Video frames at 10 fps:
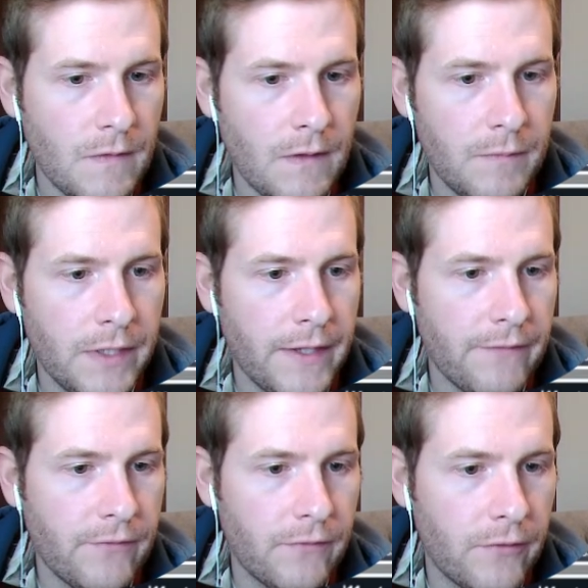Played that
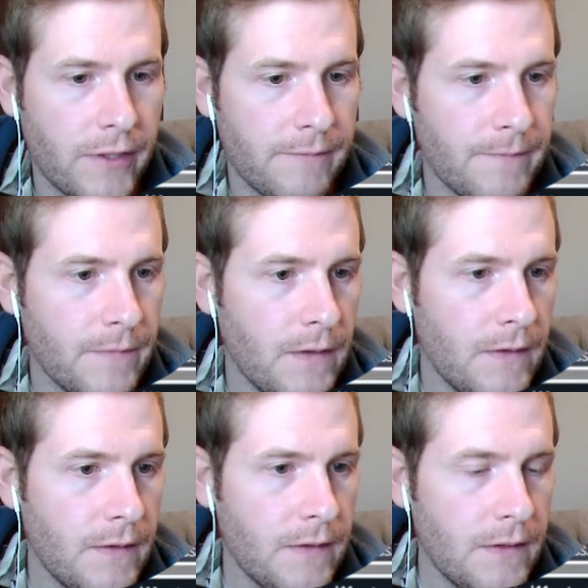for free.
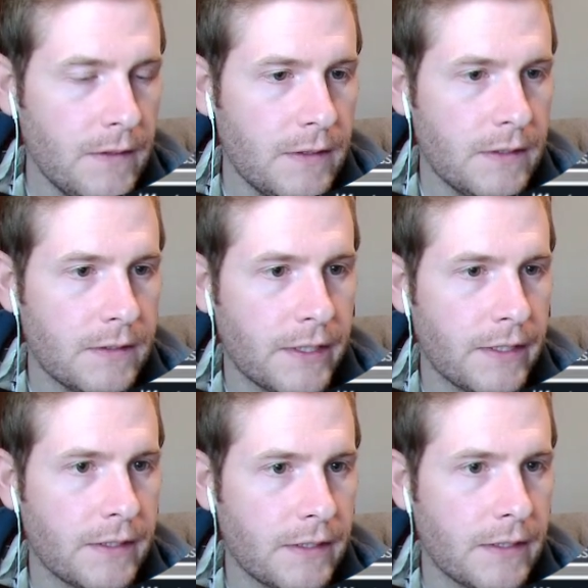
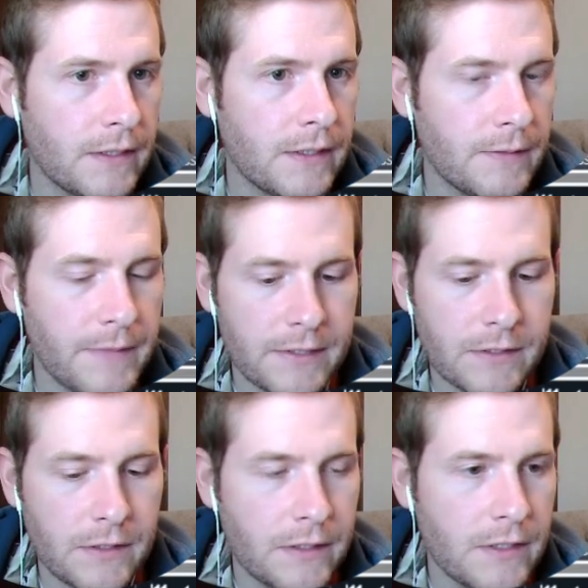Okay, that's
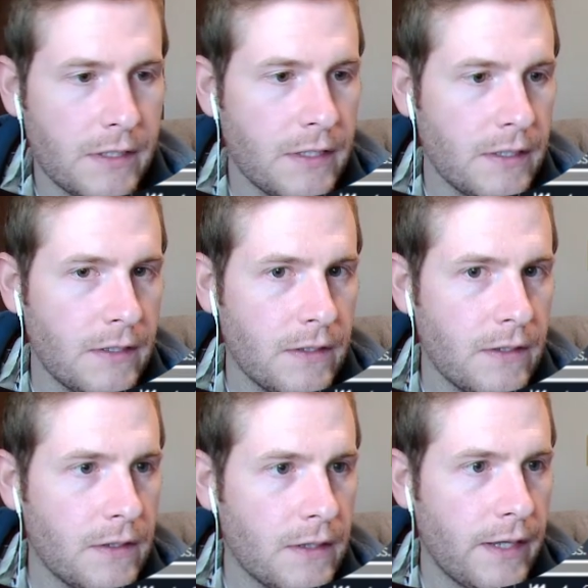good.
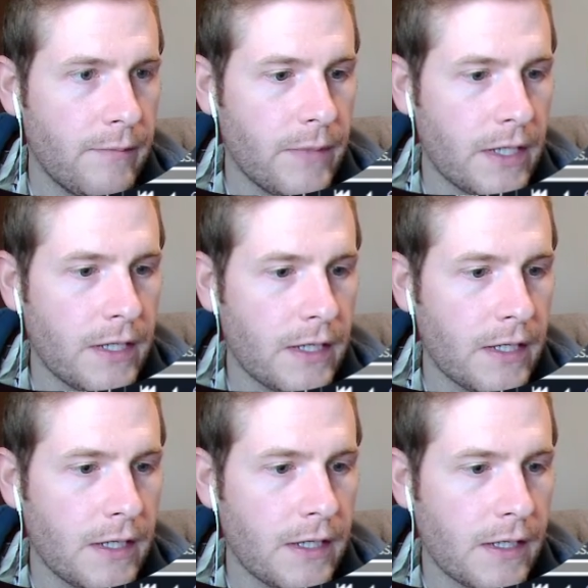Let
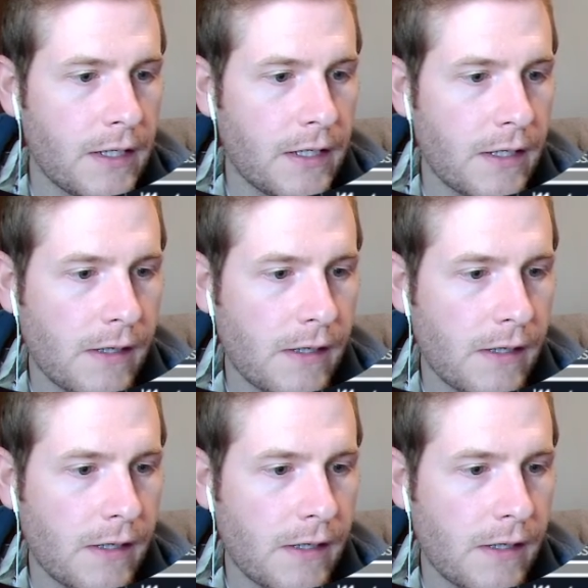me.